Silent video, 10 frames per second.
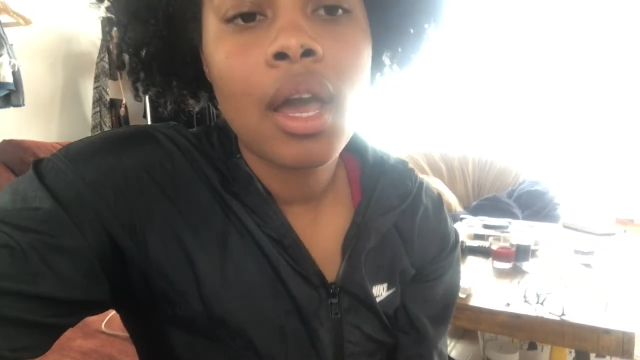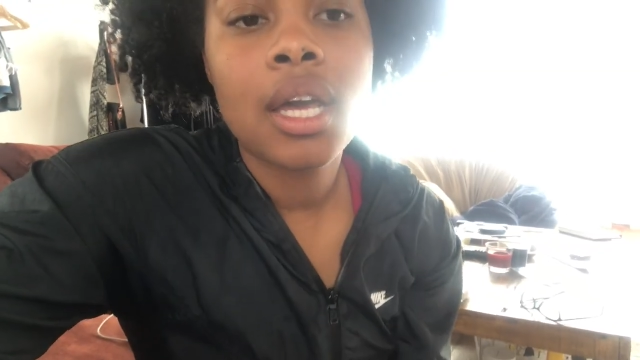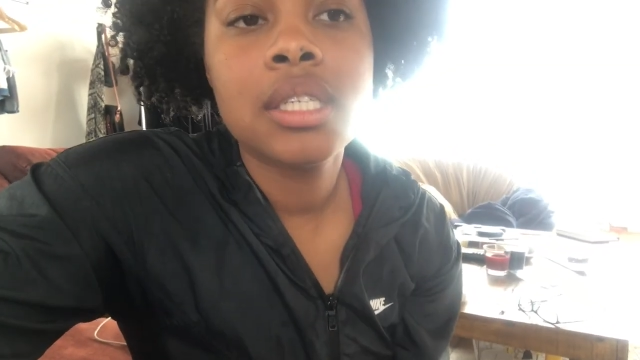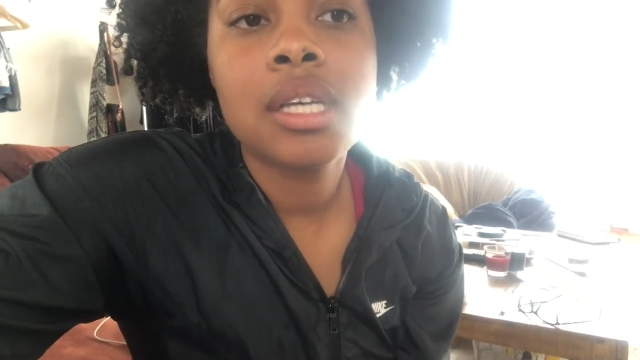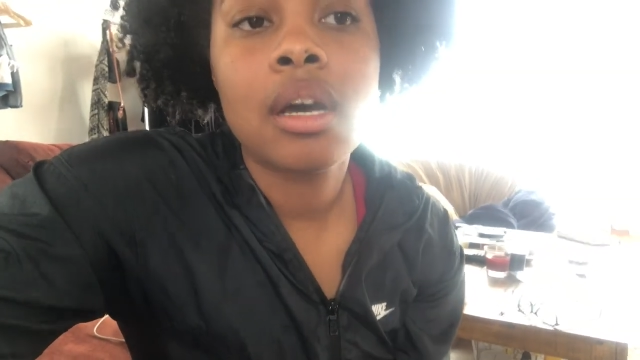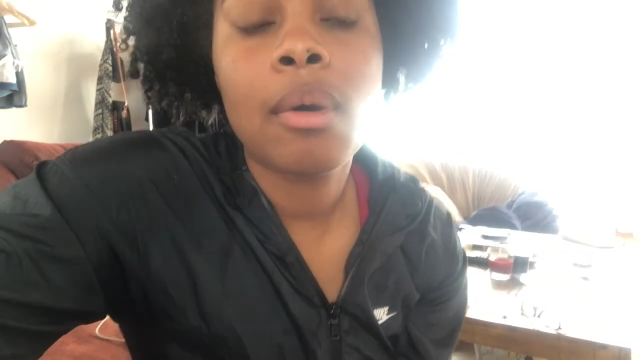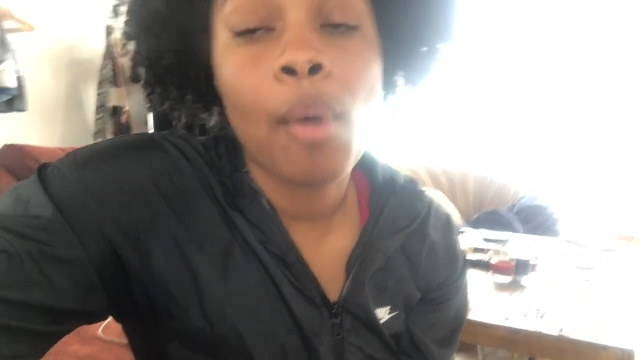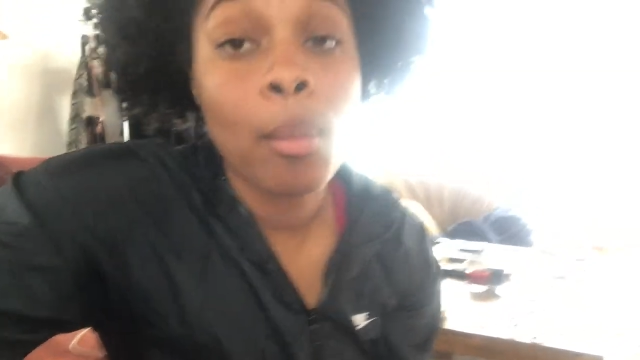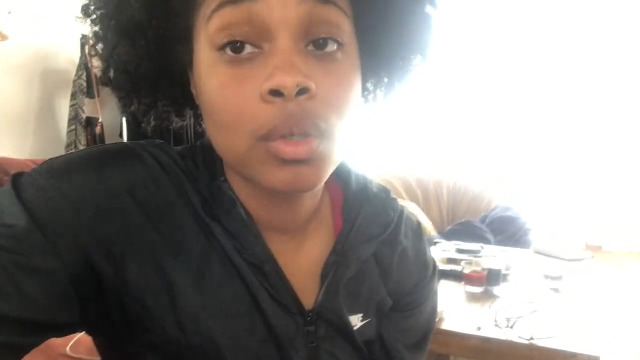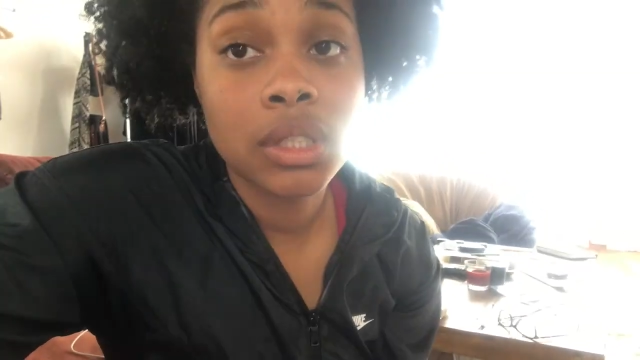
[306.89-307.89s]
and um, i'm
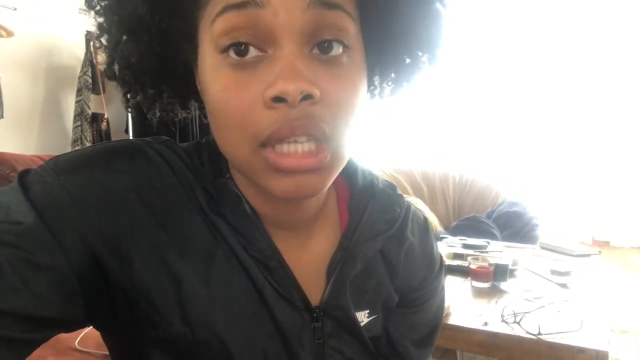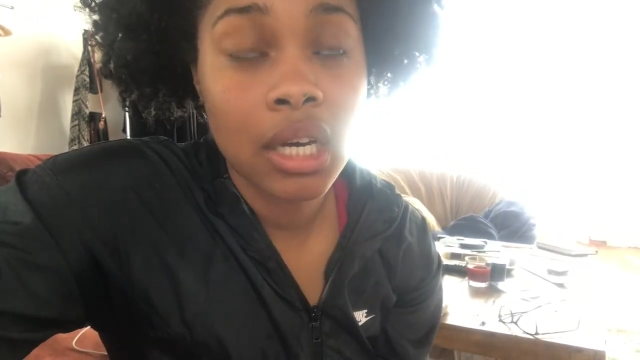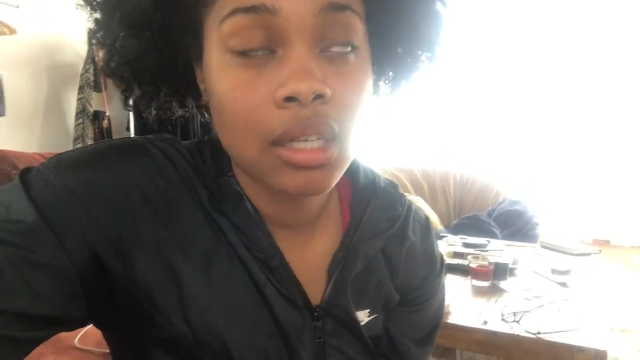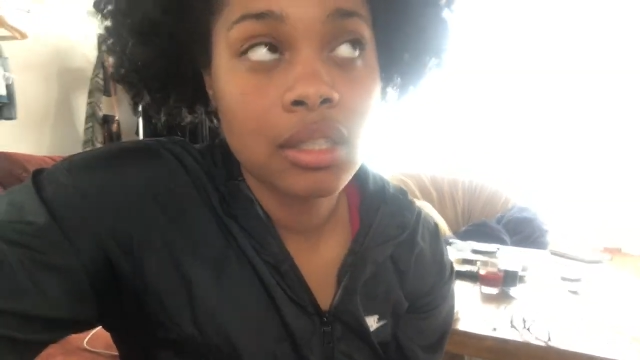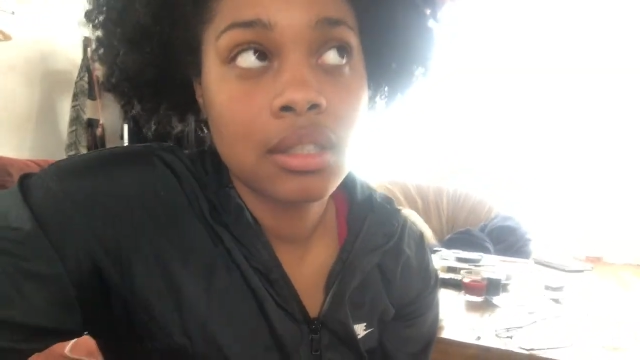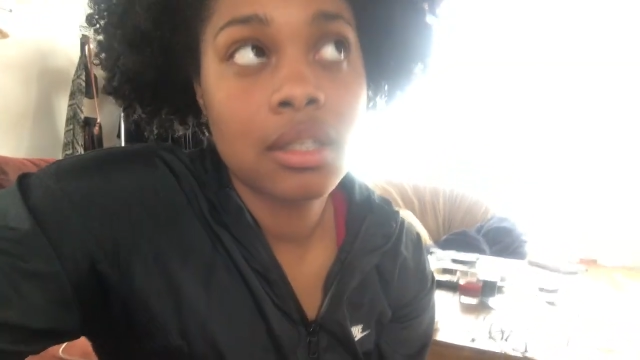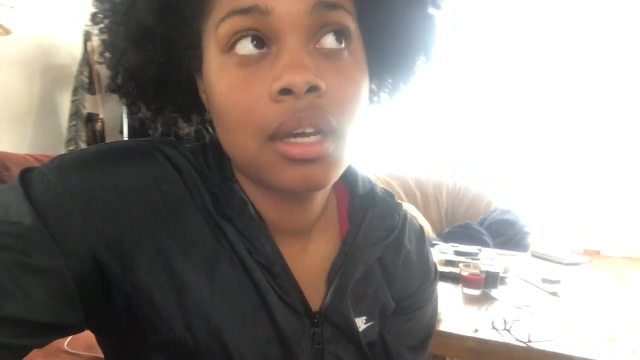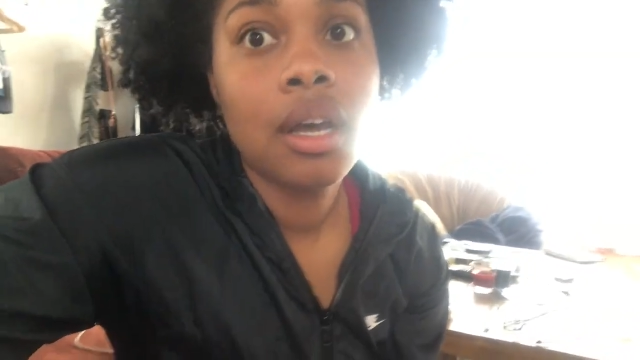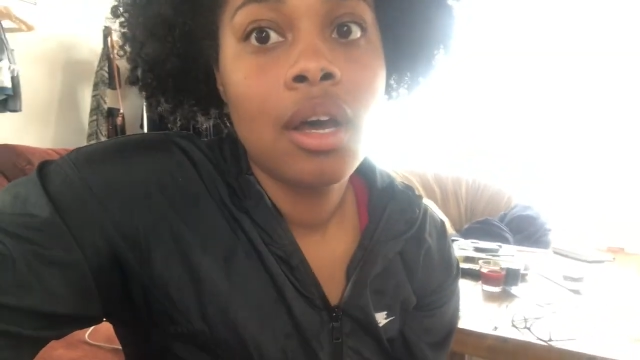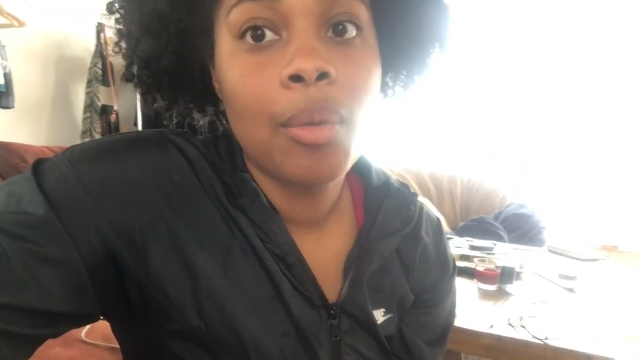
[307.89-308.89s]
almost done
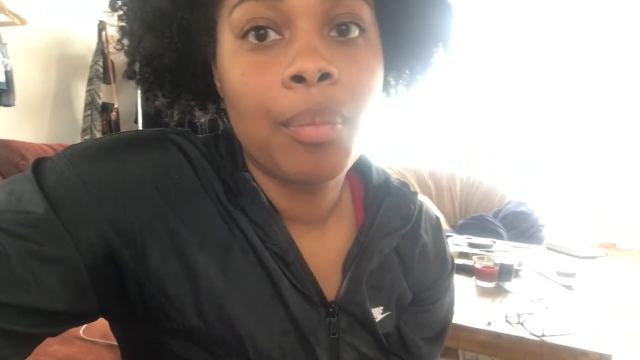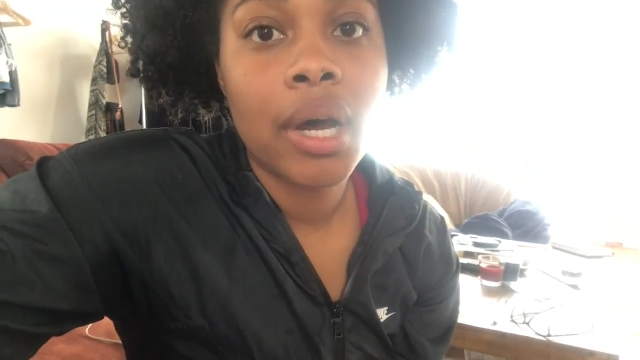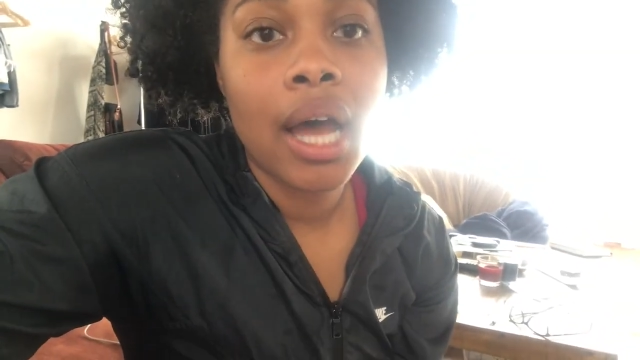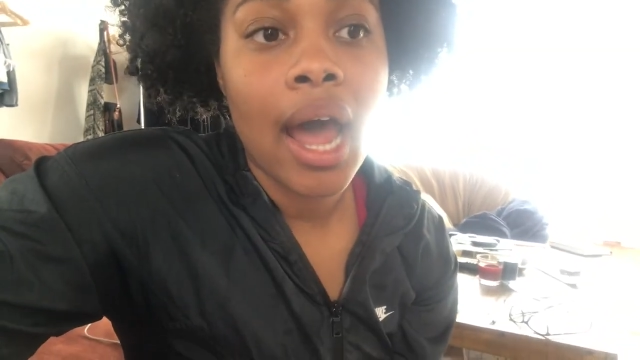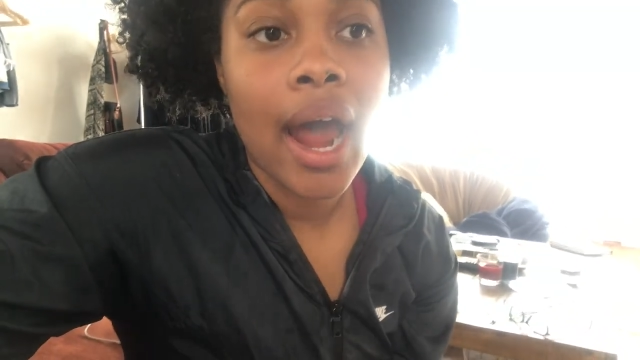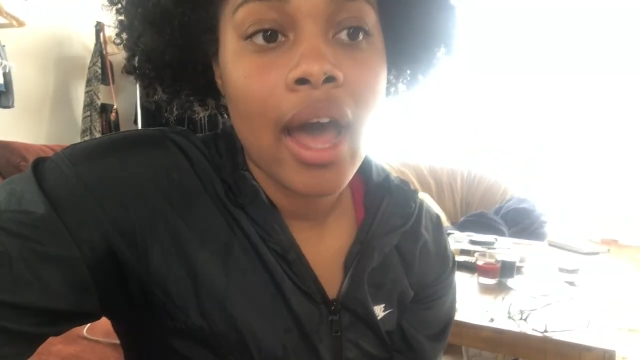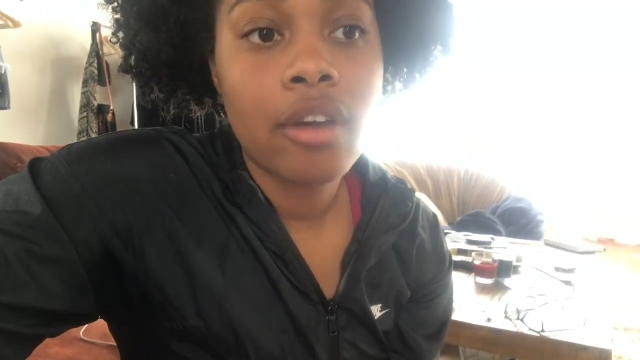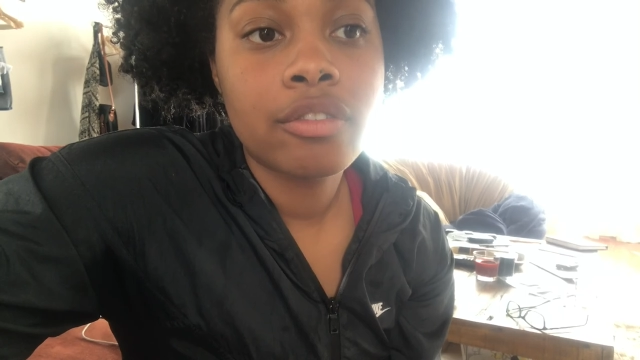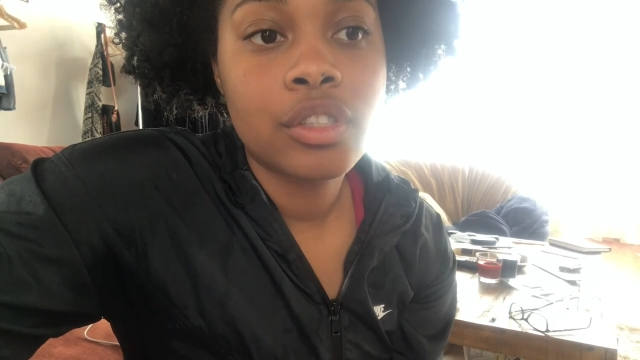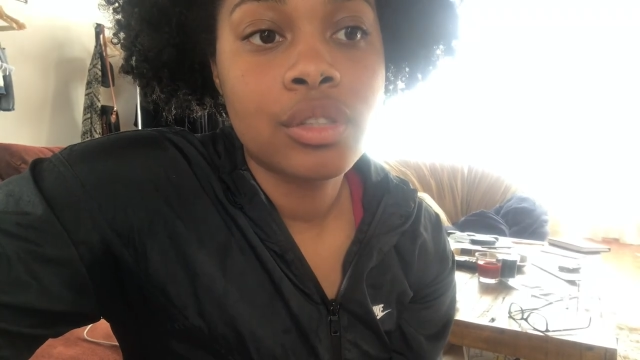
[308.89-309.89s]
but i
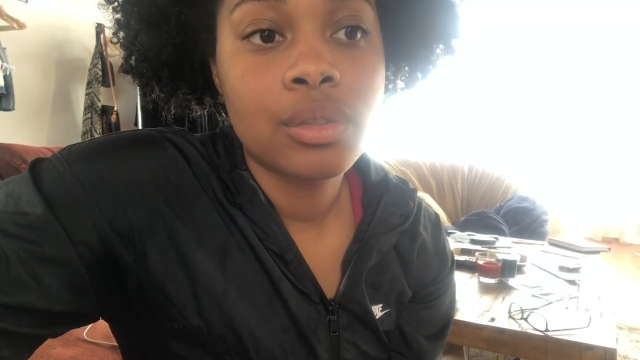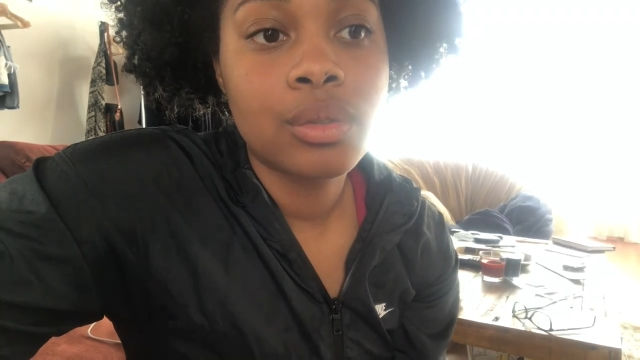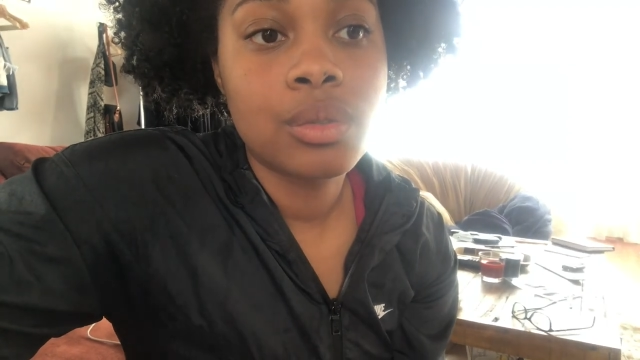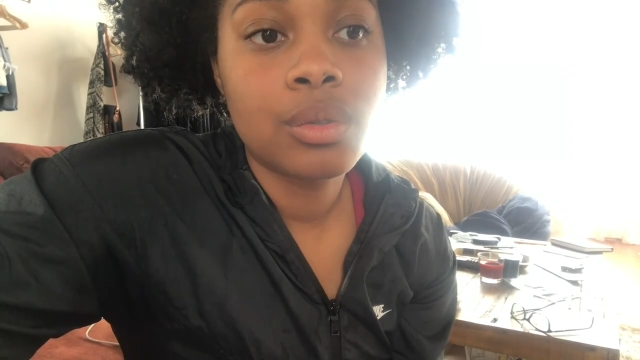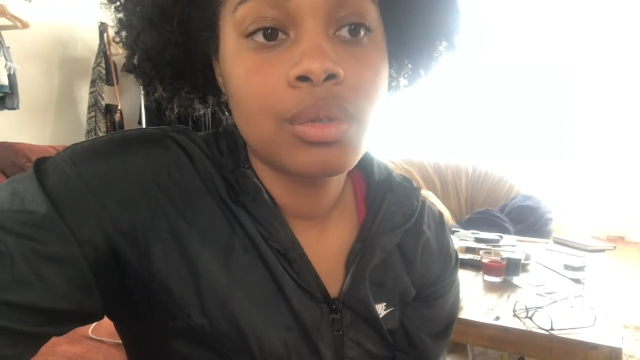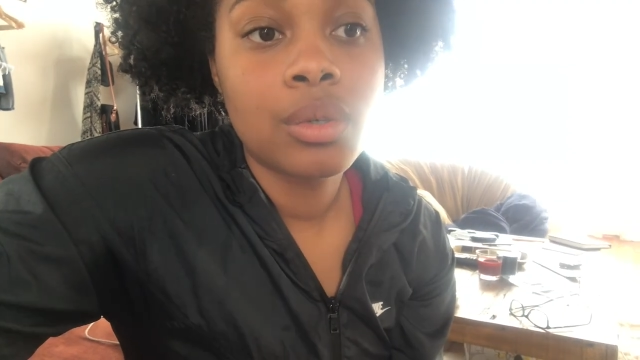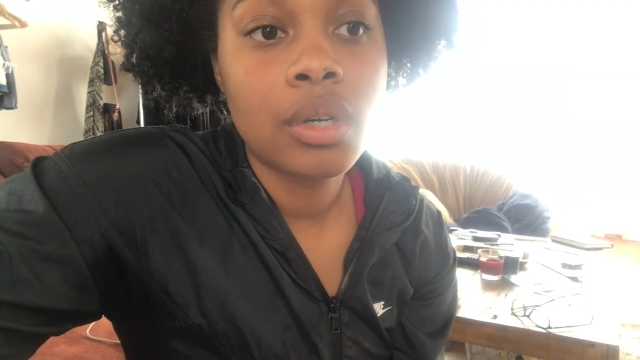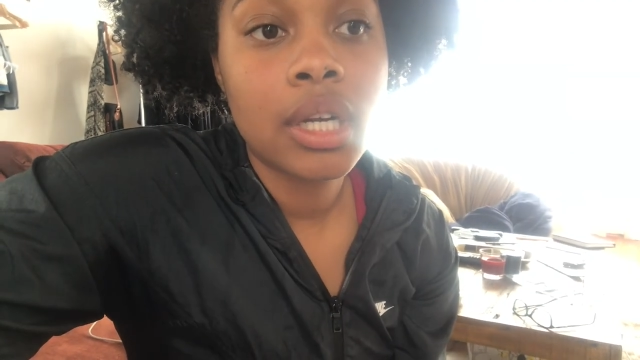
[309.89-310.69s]
have to